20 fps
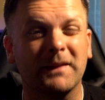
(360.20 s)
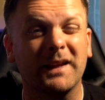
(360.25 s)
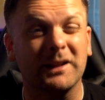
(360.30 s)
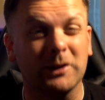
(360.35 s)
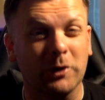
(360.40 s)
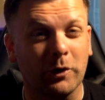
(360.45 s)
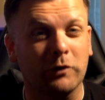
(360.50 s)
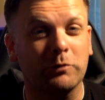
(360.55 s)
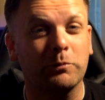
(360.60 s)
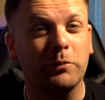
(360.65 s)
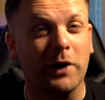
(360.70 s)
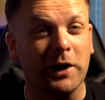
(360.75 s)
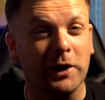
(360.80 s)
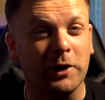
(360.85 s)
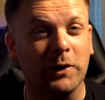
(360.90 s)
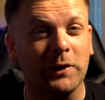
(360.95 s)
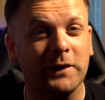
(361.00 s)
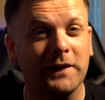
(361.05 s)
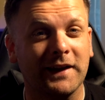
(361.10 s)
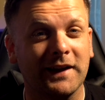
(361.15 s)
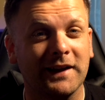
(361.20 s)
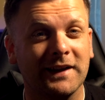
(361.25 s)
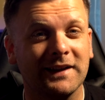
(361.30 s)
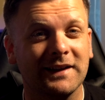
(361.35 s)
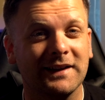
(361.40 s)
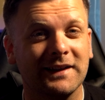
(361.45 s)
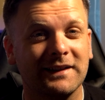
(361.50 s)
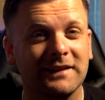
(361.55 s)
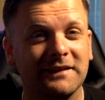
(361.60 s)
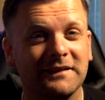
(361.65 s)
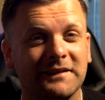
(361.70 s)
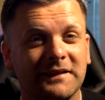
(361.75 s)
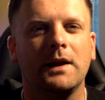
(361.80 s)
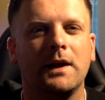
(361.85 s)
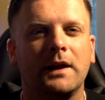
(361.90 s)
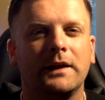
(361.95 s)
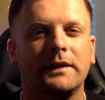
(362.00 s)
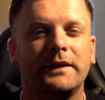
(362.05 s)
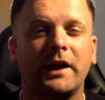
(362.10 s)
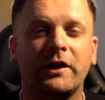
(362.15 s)
It looks pretty good, eh?
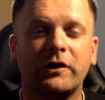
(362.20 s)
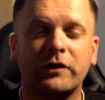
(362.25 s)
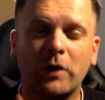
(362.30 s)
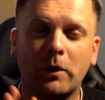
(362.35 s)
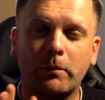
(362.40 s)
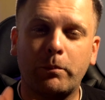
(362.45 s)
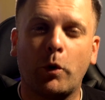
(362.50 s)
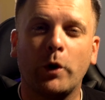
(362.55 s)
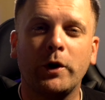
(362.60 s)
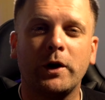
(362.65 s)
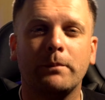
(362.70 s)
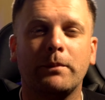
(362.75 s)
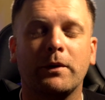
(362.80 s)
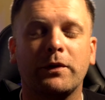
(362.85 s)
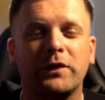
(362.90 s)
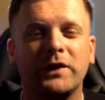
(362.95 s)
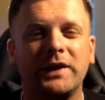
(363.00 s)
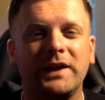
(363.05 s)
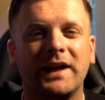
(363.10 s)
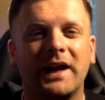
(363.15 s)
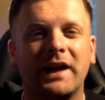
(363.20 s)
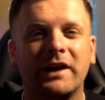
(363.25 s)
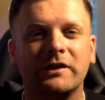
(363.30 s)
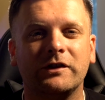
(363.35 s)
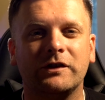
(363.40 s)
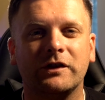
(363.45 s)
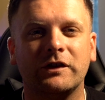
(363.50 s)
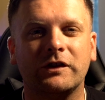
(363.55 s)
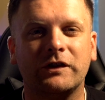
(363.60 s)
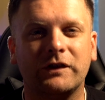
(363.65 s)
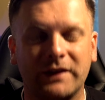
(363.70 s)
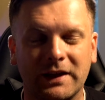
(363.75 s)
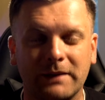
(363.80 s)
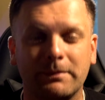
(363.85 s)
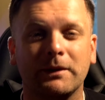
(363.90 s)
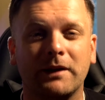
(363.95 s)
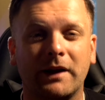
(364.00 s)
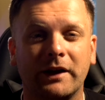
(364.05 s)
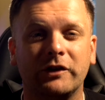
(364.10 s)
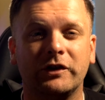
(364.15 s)
Next up, point number 3 is
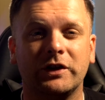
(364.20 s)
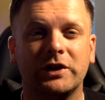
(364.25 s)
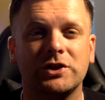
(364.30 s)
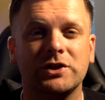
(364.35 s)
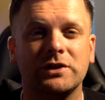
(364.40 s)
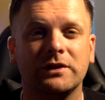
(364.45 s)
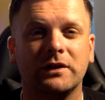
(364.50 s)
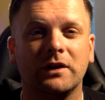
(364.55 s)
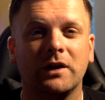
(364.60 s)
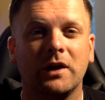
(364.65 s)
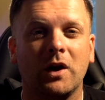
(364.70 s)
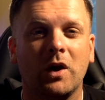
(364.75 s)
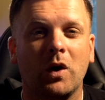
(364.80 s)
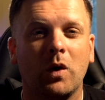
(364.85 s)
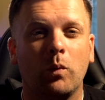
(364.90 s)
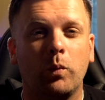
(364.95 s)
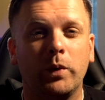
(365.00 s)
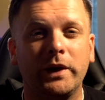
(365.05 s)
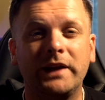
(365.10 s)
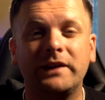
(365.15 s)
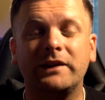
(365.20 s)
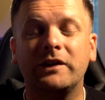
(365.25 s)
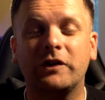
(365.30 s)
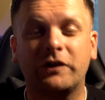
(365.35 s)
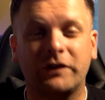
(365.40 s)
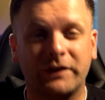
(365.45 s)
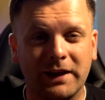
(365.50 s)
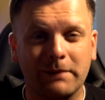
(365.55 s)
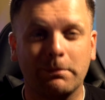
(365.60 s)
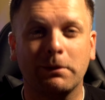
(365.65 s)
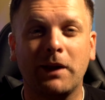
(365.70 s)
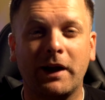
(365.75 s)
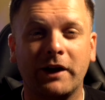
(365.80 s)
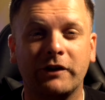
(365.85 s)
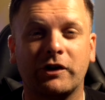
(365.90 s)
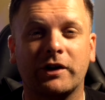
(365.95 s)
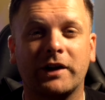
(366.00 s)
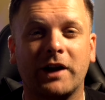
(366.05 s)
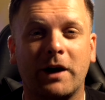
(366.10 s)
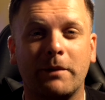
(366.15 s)
stabilisation. We need to
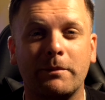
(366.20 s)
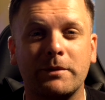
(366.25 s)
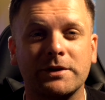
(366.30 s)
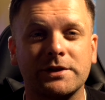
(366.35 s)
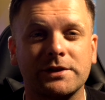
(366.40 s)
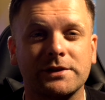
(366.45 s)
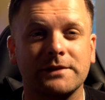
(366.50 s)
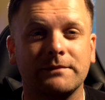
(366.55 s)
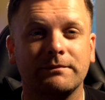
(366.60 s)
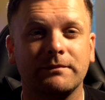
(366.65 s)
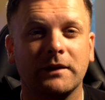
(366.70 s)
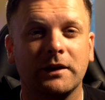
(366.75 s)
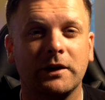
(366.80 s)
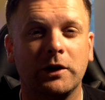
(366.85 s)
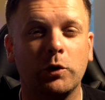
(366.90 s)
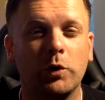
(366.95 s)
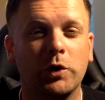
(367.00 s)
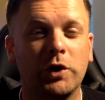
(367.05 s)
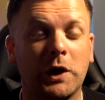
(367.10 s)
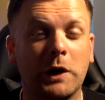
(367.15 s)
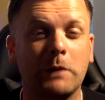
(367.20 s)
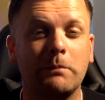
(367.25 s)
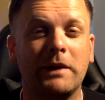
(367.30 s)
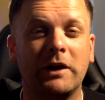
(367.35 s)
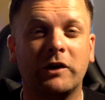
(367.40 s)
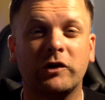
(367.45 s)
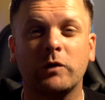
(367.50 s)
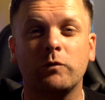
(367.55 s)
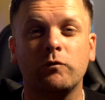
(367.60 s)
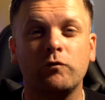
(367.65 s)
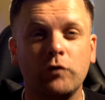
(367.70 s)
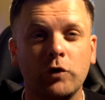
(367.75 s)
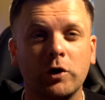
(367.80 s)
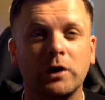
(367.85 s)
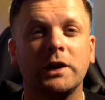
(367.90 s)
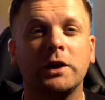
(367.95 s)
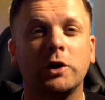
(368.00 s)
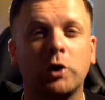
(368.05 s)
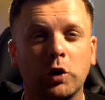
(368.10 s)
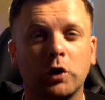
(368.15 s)
stabilise our cameras. You can make some
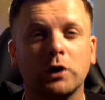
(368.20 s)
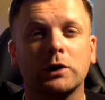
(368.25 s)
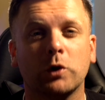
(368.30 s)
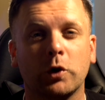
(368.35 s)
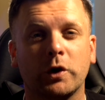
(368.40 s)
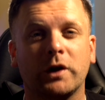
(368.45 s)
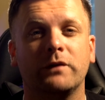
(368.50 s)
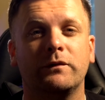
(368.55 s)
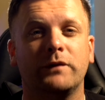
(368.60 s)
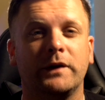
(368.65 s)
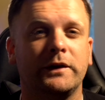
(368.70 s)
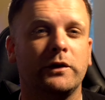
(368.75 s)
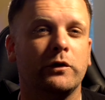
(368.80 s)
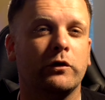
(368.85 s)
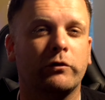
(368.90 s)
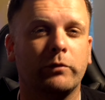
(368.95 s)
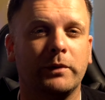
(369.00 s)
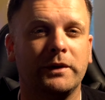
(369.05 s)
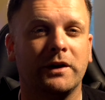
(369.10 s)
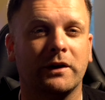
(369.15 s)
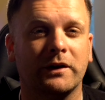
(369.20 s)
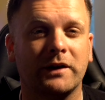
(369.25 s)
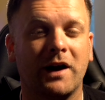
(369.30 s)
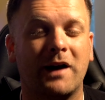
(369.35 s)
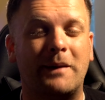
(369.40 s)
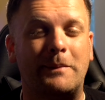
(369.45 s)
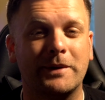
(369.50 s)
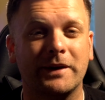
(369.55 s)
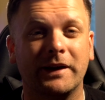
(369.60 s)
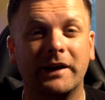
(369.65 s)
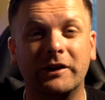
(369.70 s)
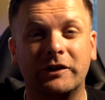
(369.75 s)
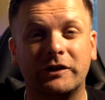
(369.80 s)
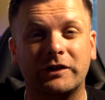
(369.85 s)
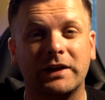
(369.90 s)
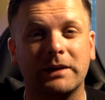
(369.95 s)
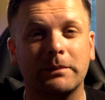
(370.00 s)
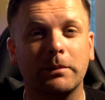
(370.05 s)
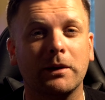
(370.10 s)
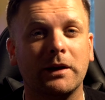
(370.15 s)
really good looking videos when your camera is
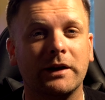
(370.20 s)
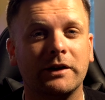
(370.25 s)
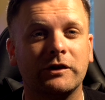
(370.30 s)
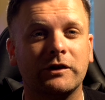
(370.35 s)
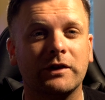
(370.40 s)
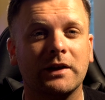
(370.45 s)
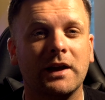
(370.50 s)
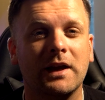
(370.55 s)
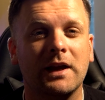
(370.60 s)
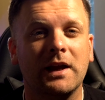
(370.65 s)
stabilised,